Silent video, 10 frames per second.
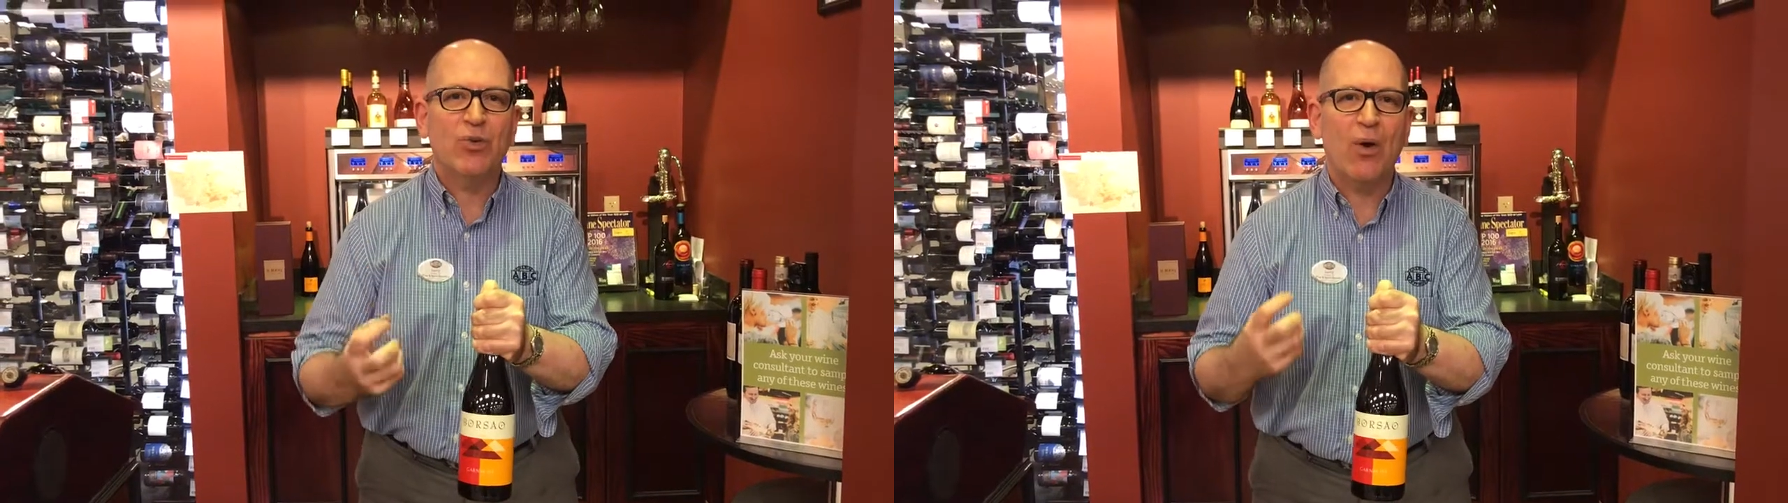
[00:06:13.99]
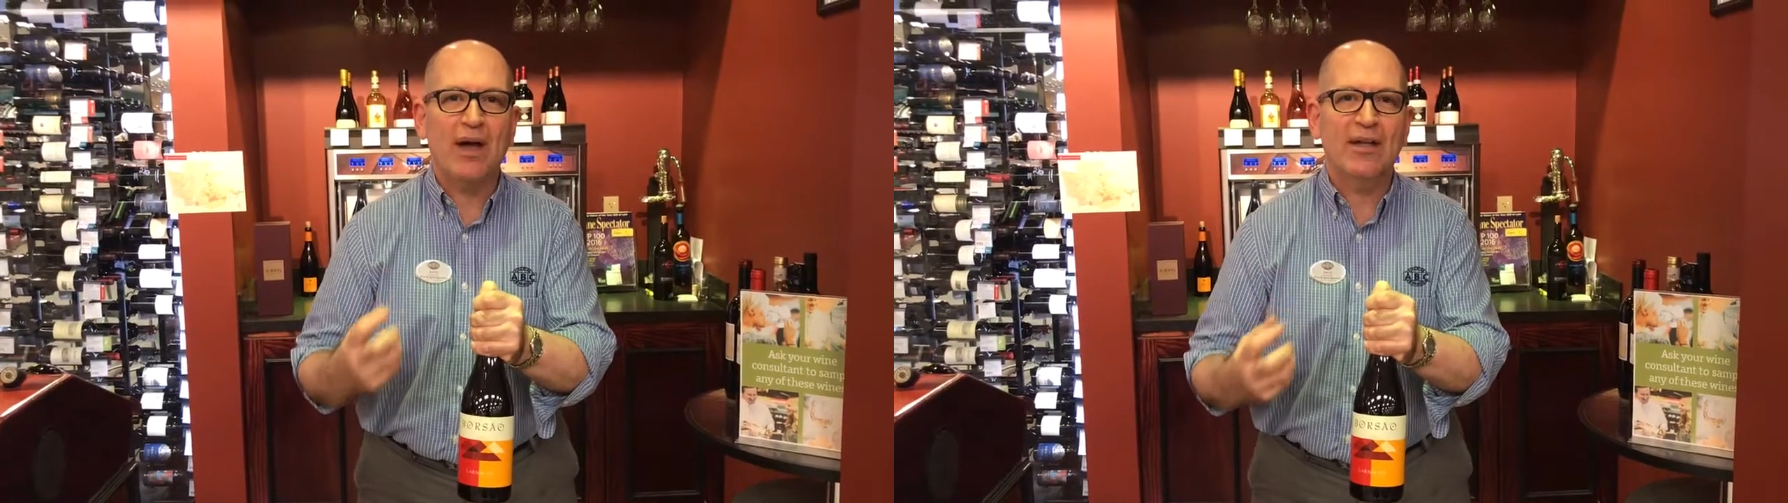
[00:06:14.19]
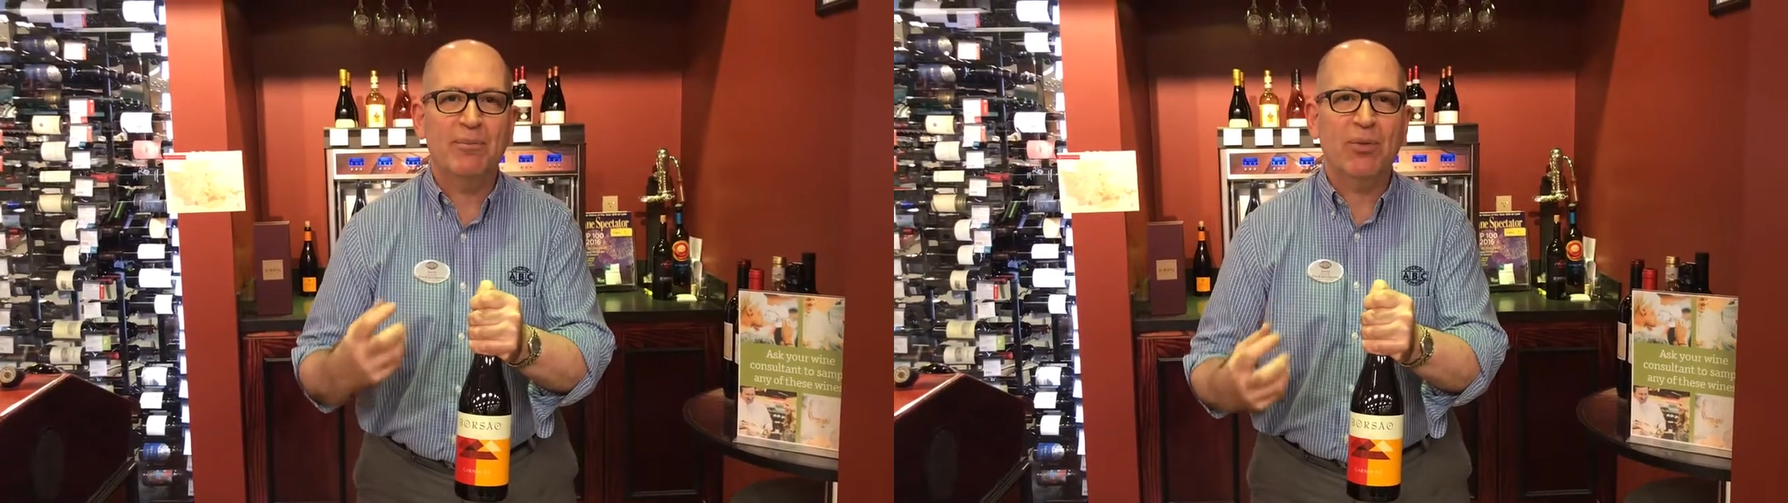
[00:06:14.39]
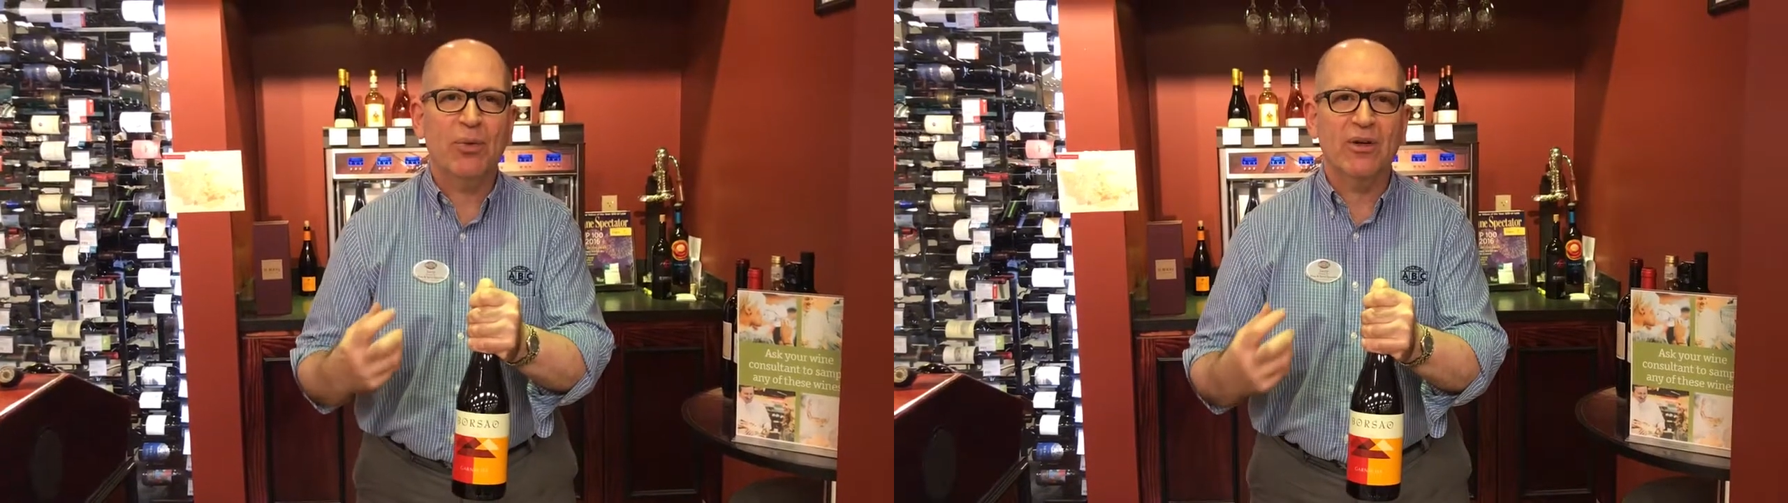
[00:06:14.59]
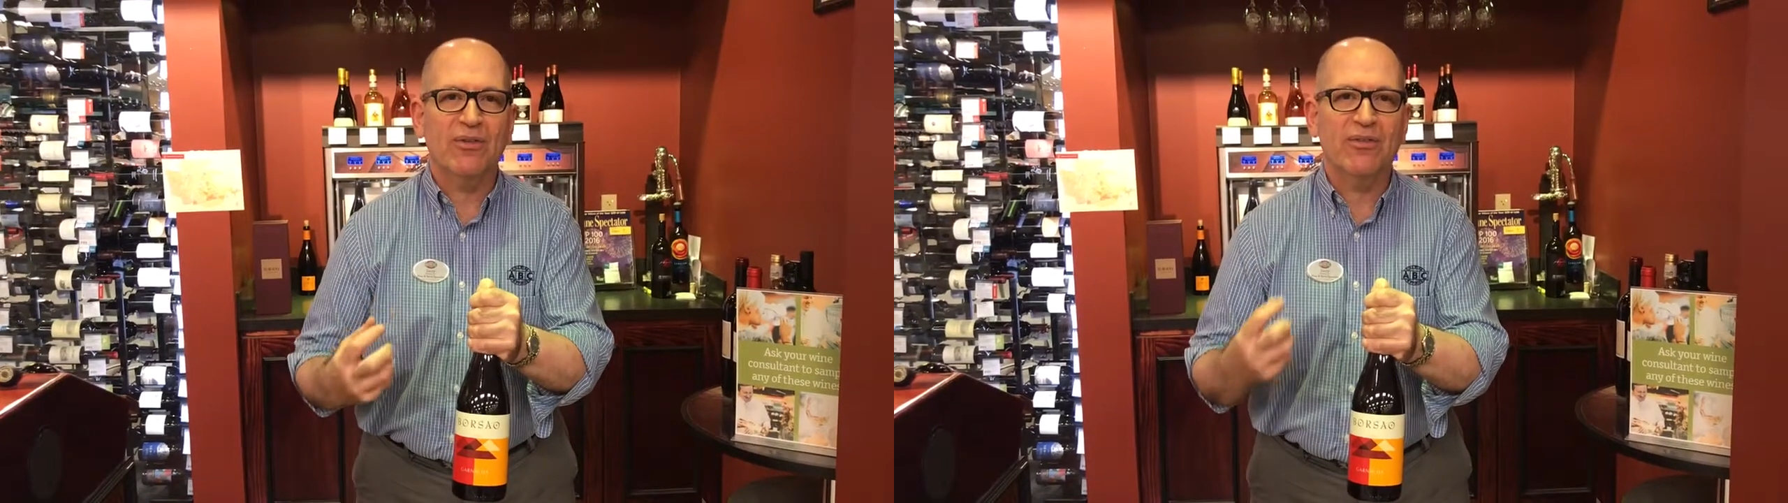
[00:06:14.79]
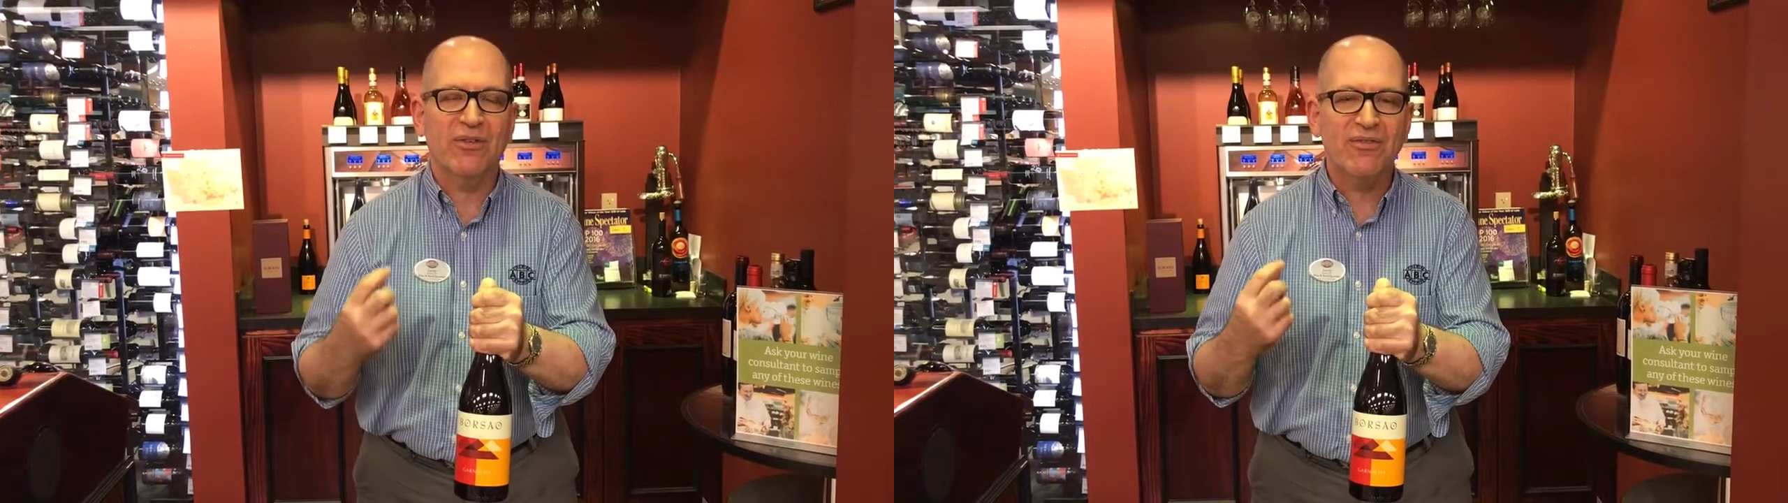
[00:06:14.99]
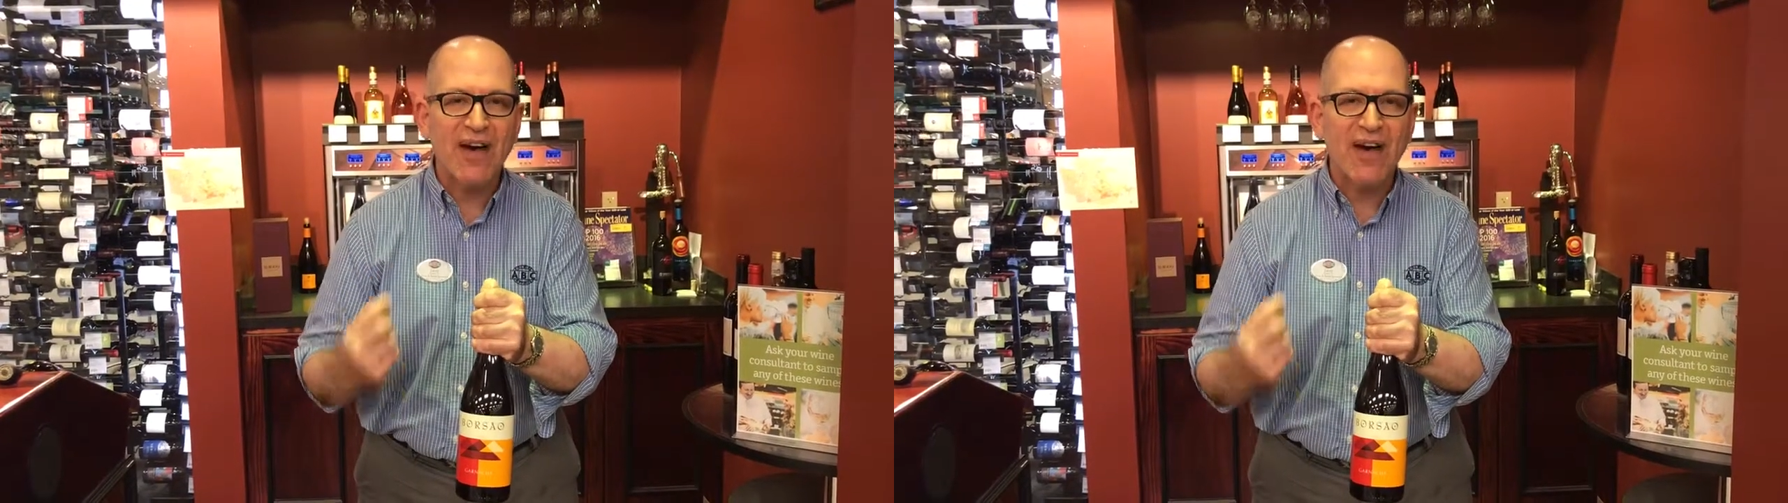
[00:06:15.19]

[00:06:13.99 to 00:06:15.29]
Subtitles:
wine importers for